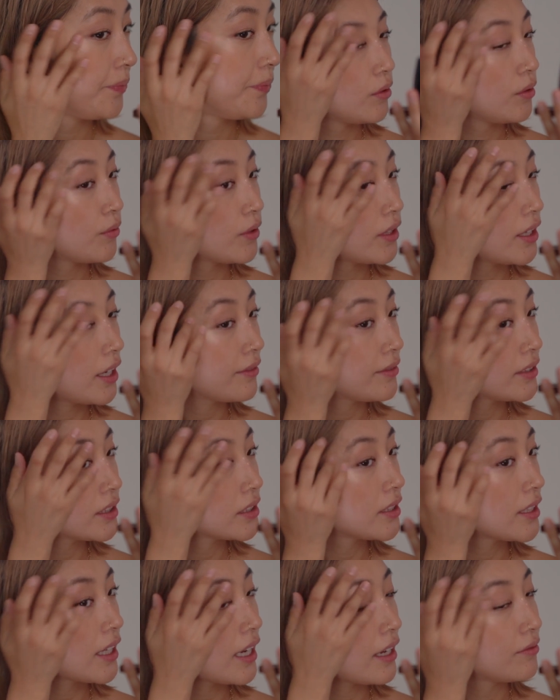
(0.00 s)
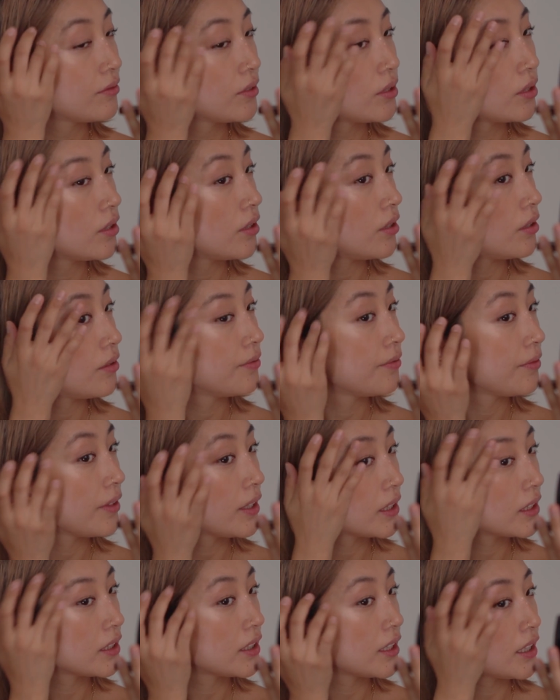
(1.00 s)
But whatever is left of
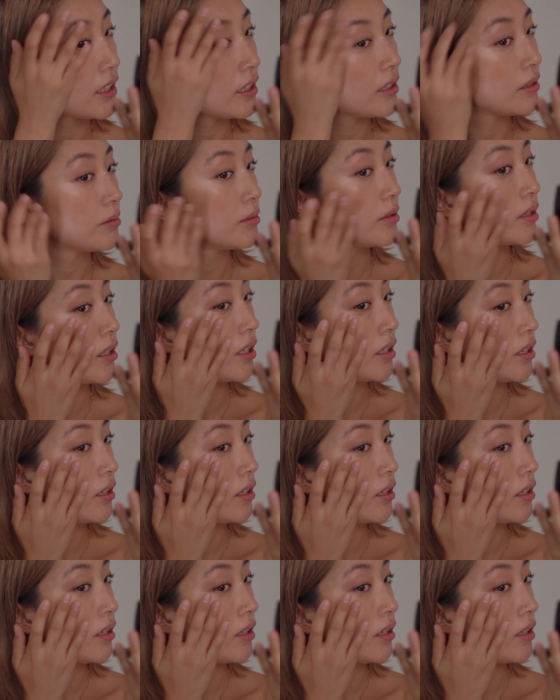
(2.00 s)
fingertips